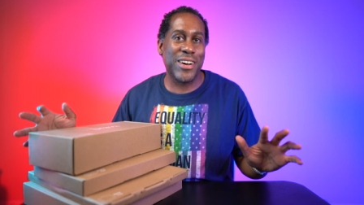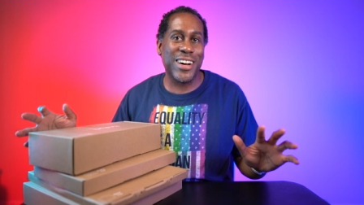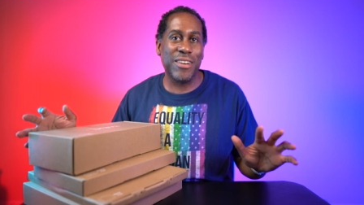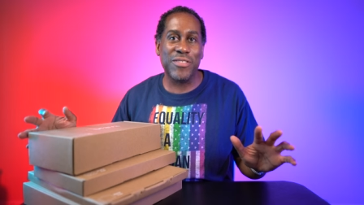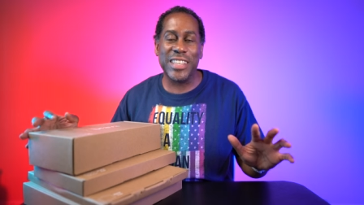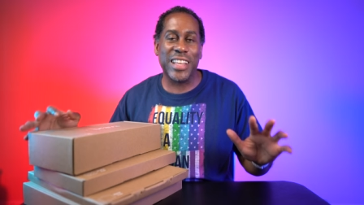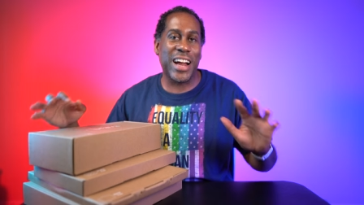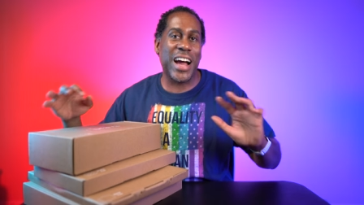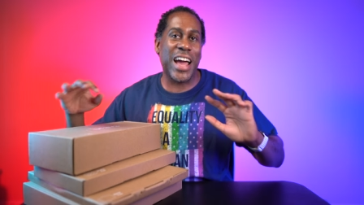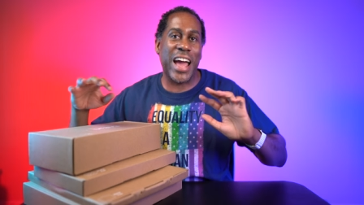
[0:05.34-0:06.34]
oven that
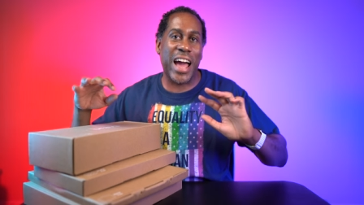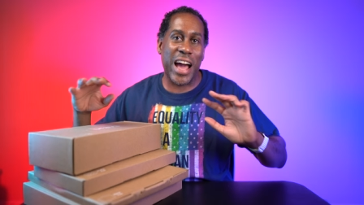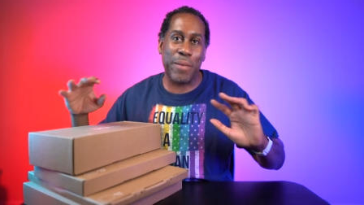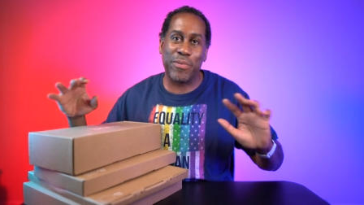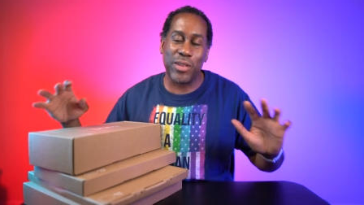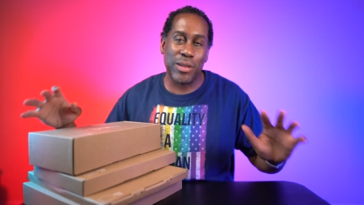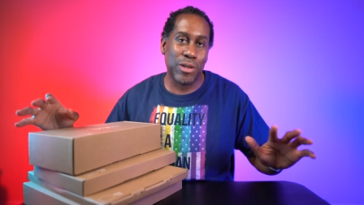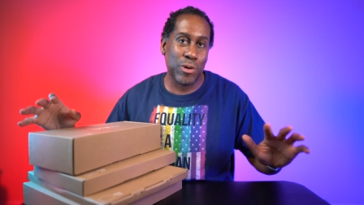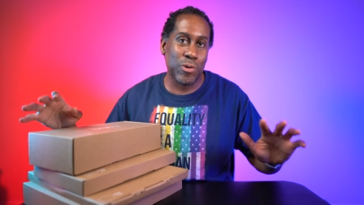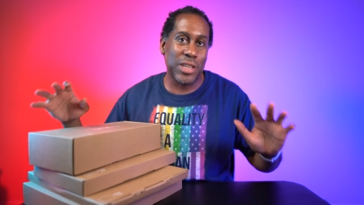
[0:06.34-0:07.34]
I
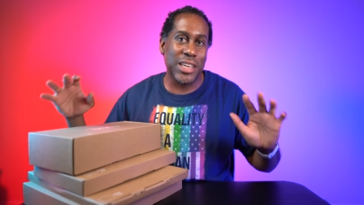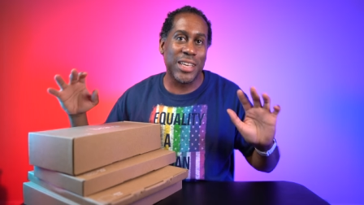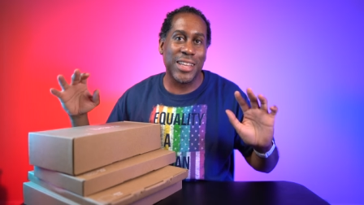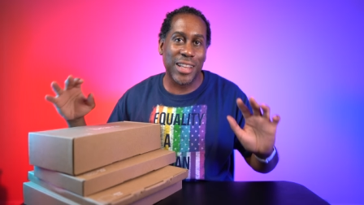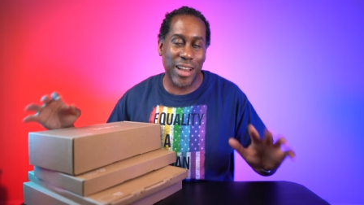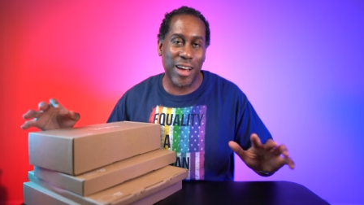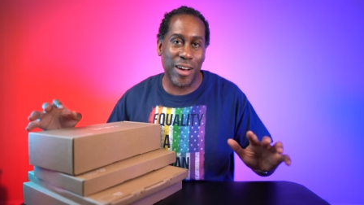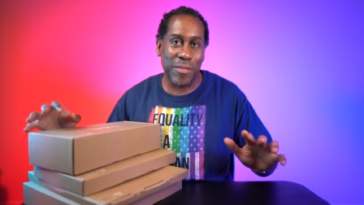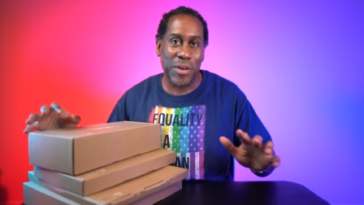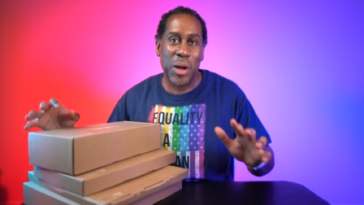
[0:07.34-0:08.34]
absolutely
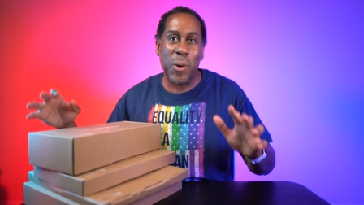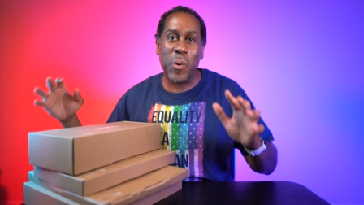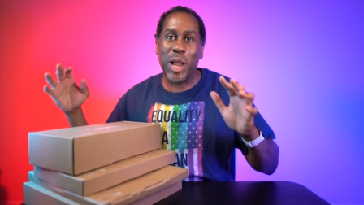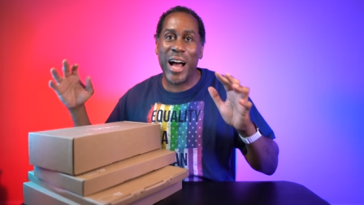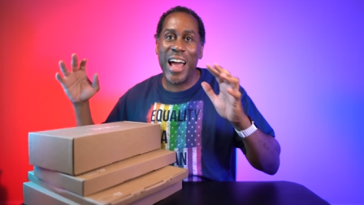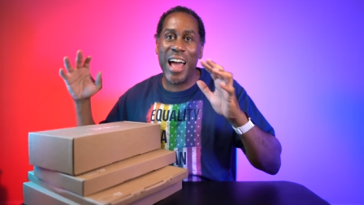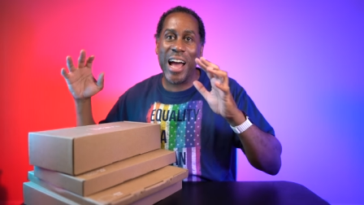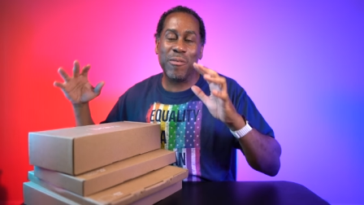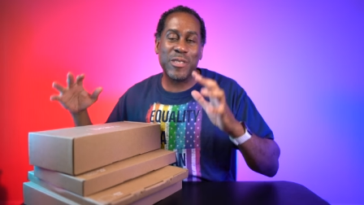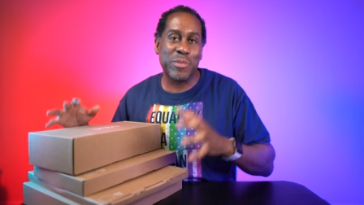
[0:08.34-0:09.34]
love. Well, I
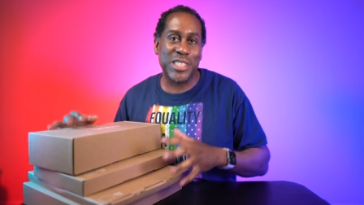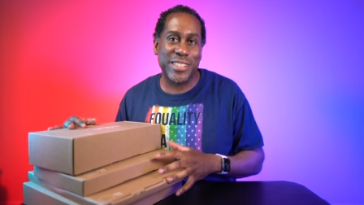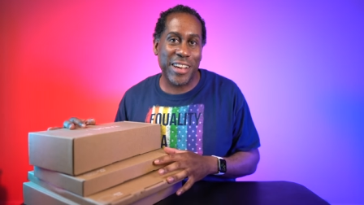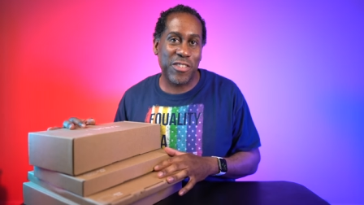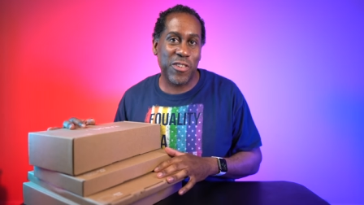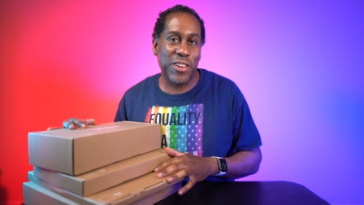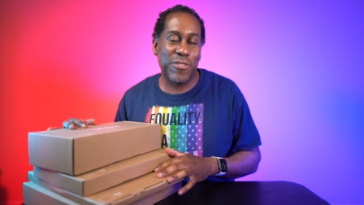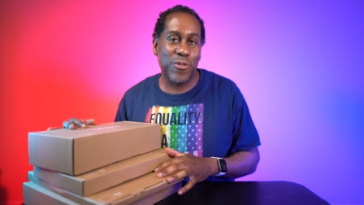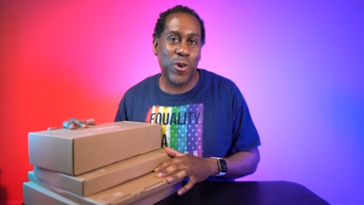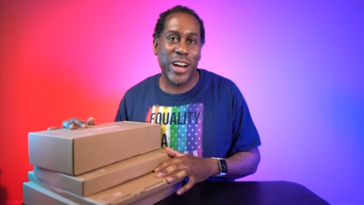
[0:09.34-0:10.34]
have some
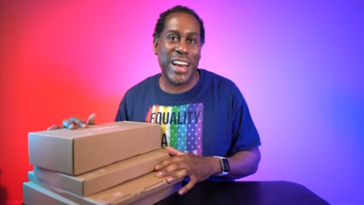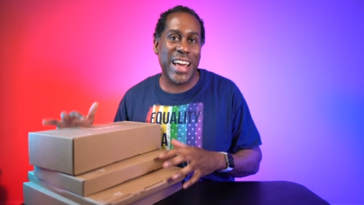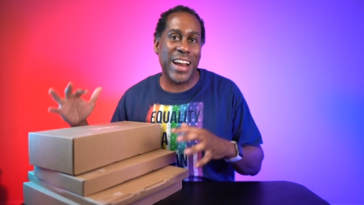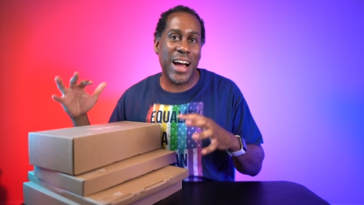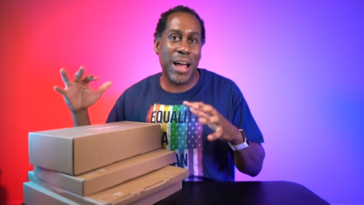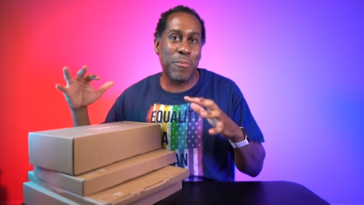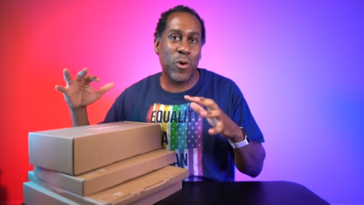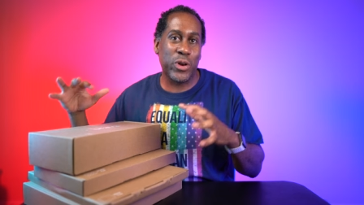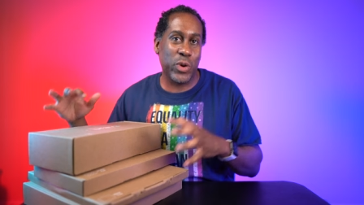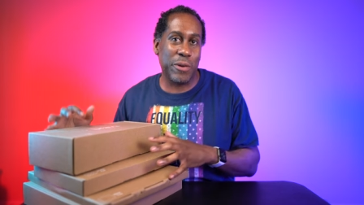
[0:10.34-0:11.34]
accessories for it and I am
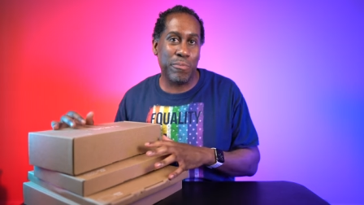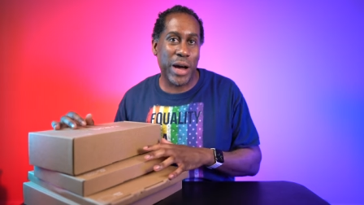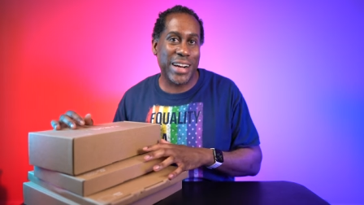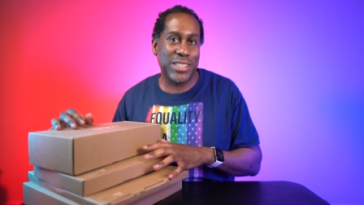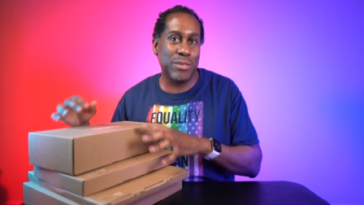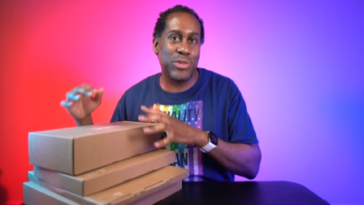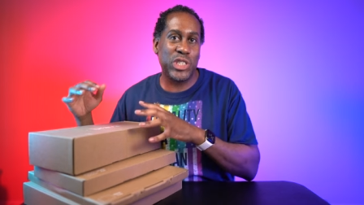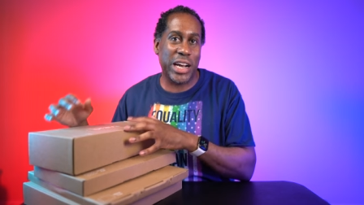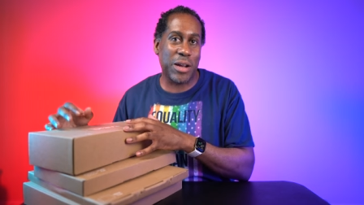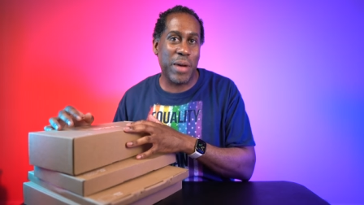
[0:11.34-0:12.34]
going to unbox them,
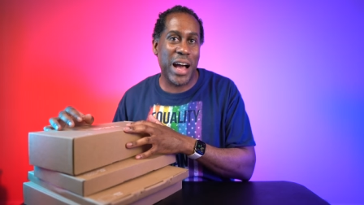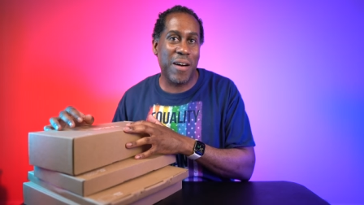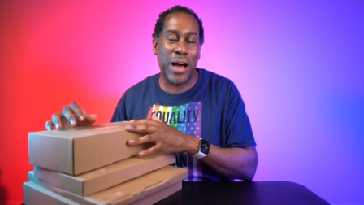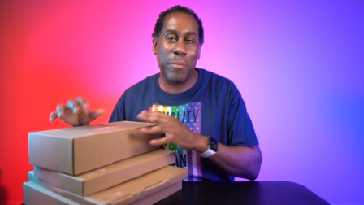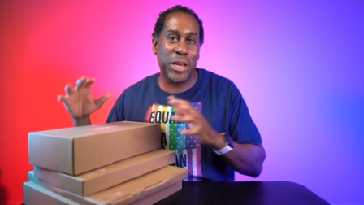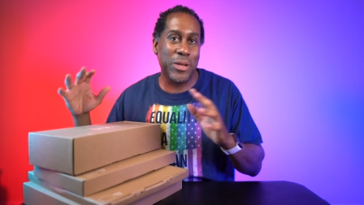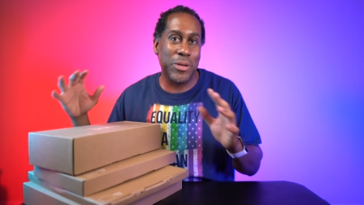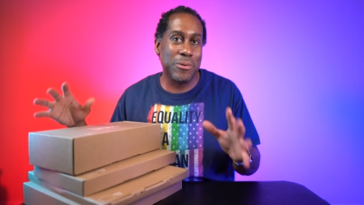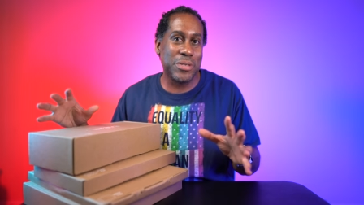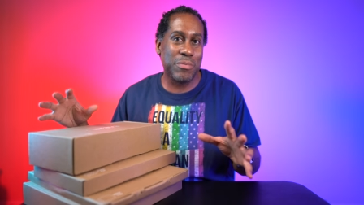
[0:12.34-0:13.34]
check them out. I'm gonna
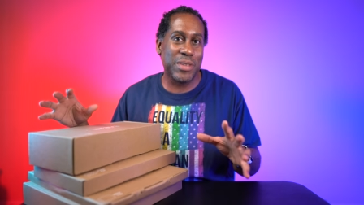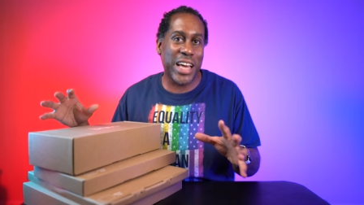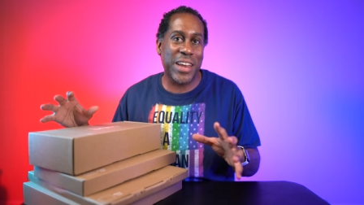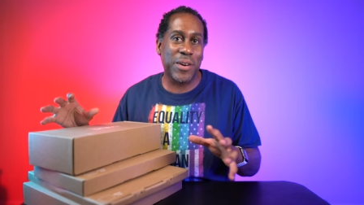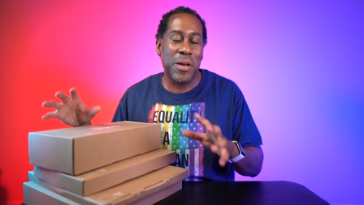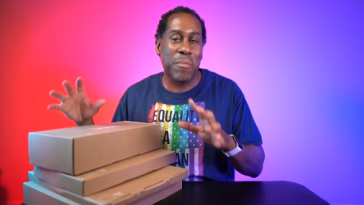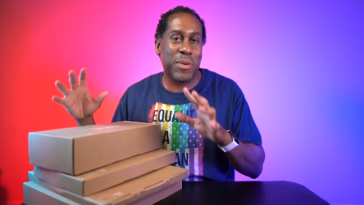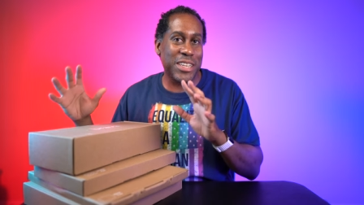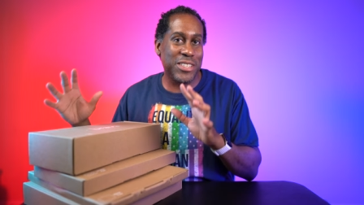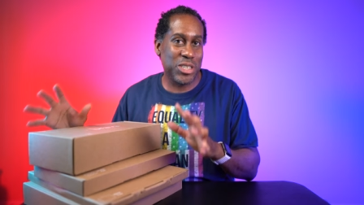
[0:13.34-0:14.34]
use them later,
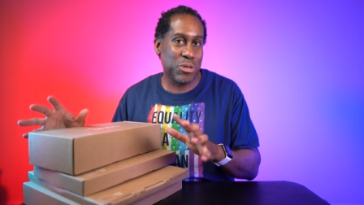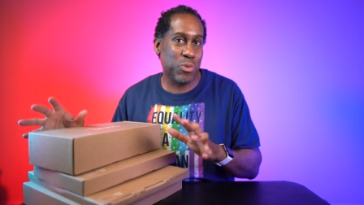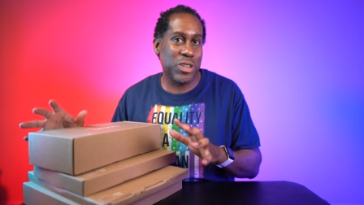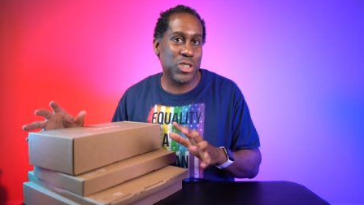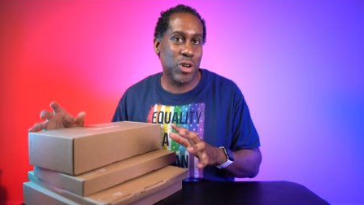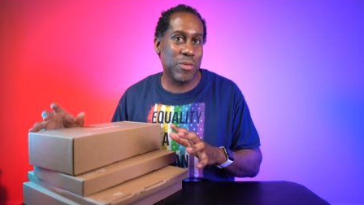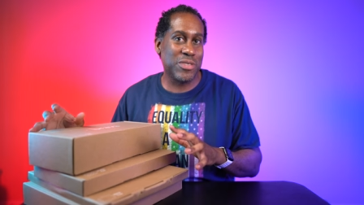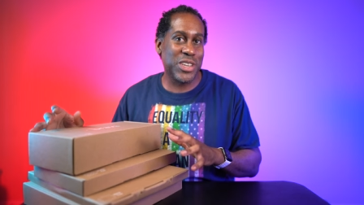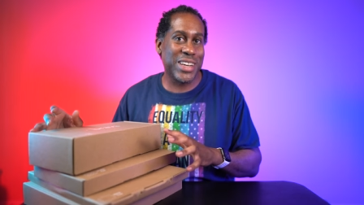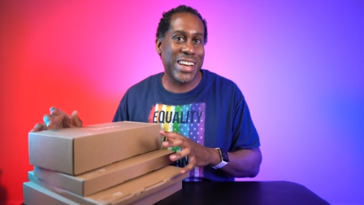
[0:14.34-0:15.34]
but I just wanna show them
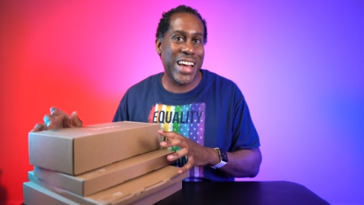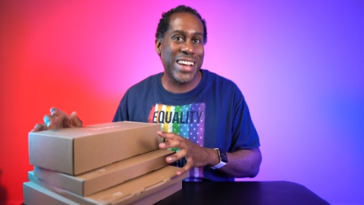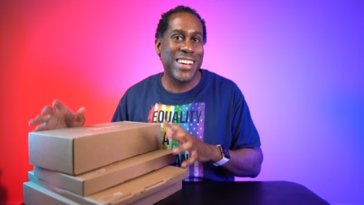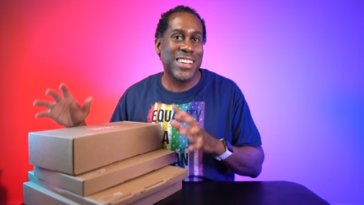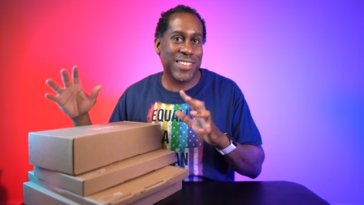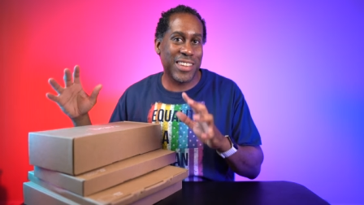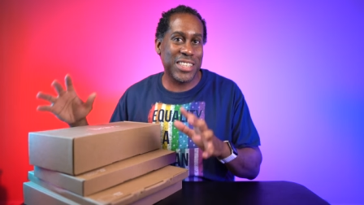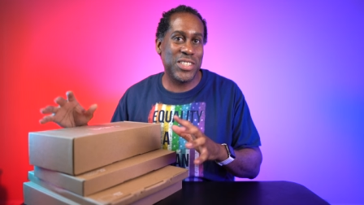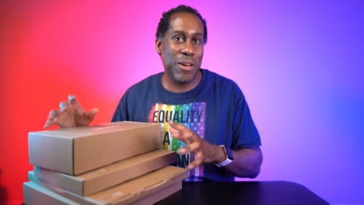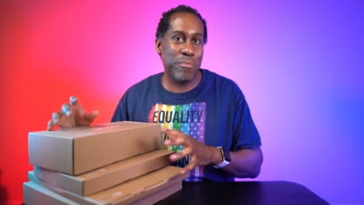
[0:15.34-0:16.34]
to you today. So
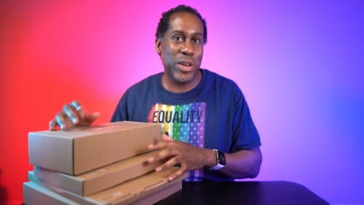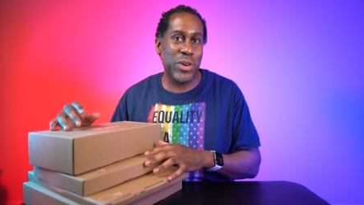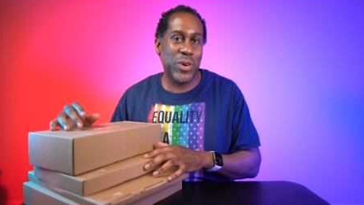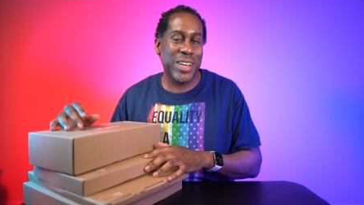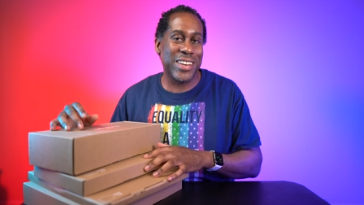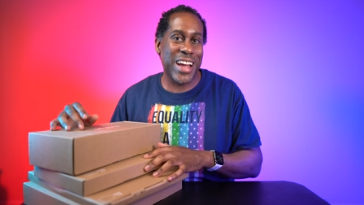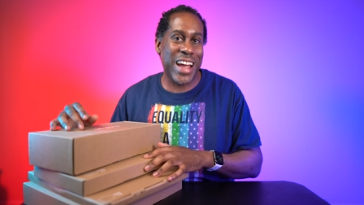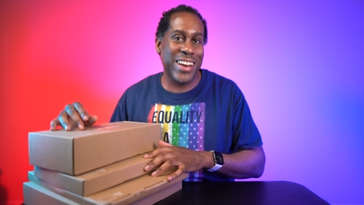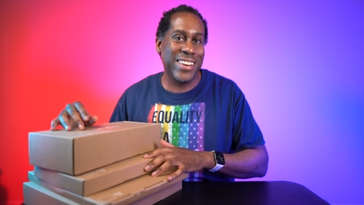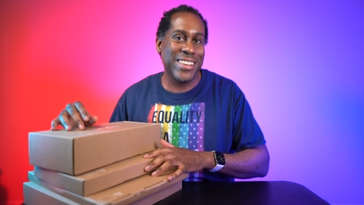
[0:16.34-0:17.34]
let's jump into it
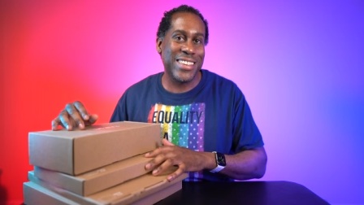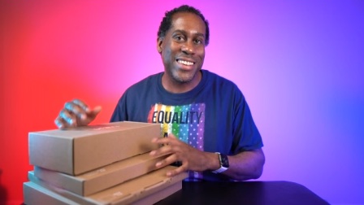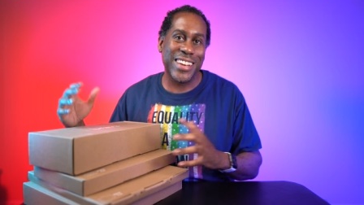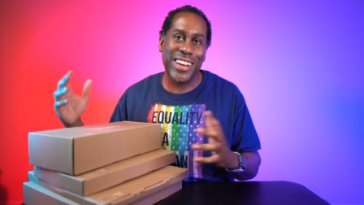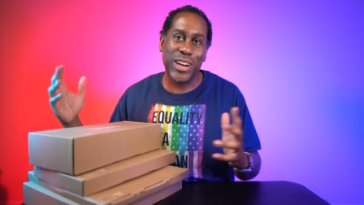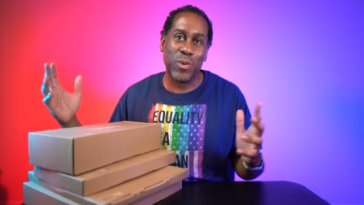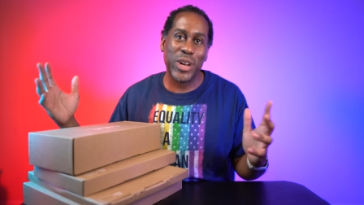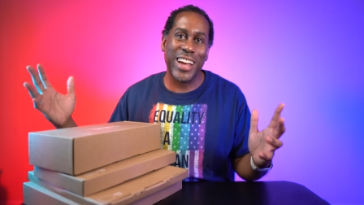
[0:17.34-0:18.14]
and here we